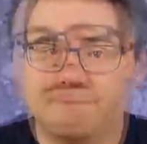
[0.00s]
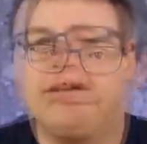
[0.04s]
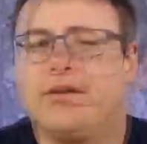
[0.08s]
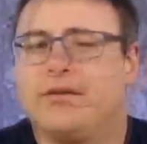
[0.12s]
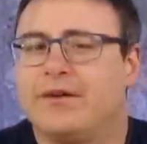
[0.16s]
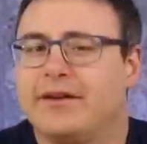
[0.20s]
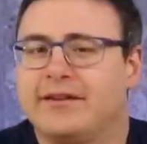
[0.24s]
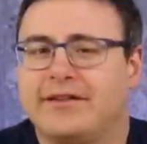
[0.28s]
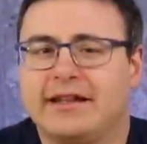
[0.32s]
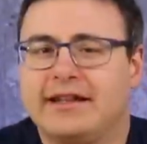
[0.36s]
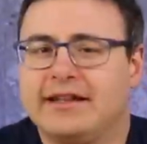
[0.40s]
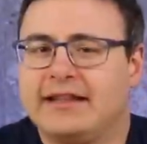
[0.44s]
Now,
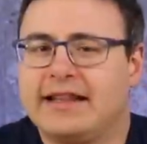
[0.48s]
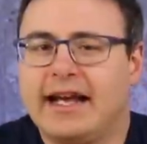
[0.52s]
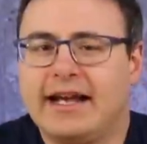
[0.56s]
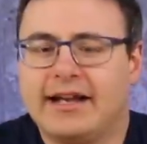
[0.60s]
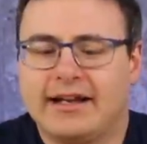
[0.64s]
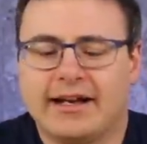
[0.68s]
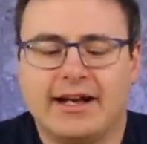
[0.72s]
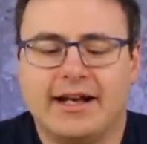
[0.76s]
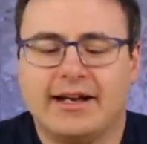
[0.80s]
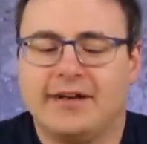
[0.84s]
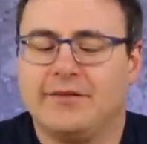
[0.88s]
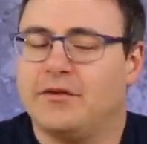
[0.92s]
I think
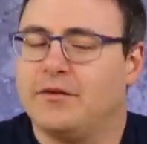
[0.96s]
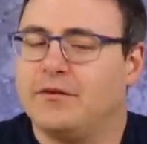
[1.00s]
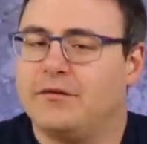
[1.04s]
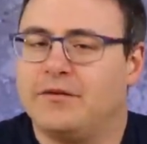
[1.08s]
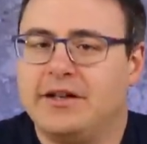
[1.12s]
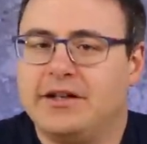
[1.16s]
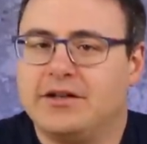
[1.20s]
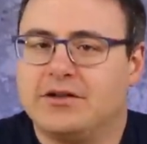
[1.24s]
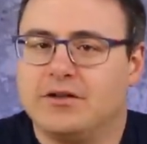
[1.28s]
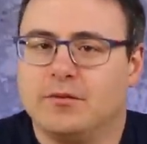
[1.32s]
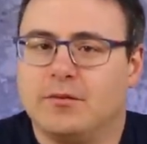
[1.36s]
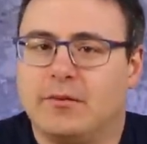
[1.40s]
that kind of a
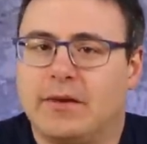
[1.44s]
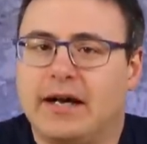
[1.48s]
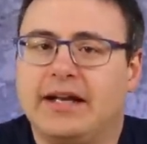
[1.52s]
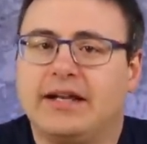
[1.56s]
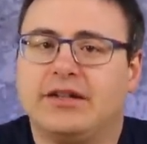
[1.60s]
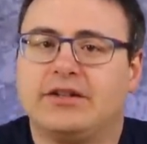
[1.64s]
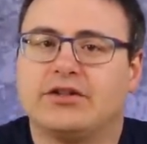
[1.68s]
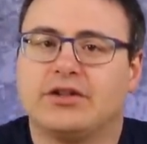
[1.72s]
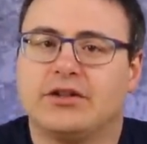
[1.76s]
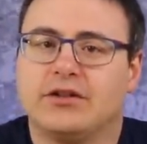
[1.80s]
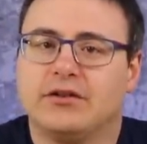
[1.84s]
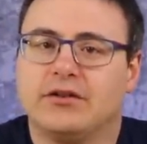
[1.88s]
feature
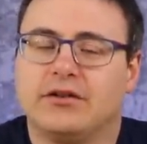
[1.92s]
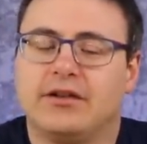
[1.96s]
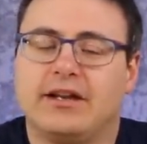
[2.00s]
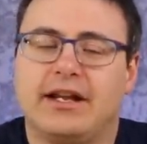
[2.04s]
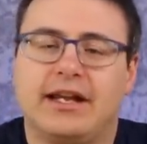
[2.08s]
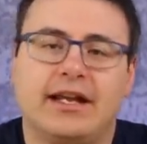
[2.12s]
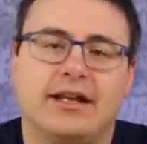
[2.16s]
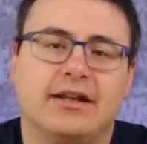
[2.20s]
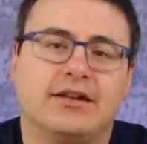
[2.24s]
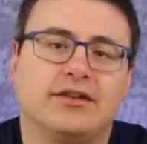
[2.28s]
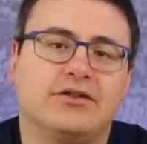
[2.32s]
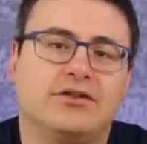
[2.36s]
might turn
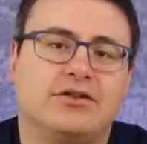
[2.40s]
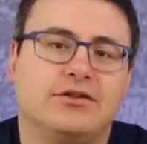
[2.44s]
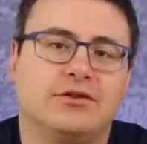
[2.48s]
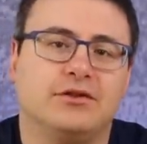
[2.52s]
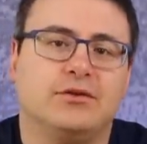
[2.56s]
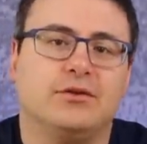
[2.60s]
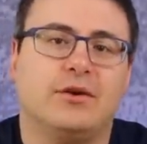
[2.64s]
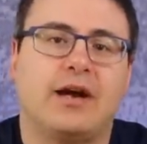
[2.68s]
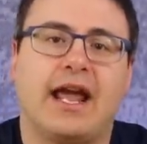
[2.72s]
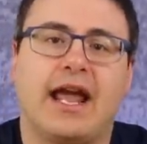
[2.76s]
into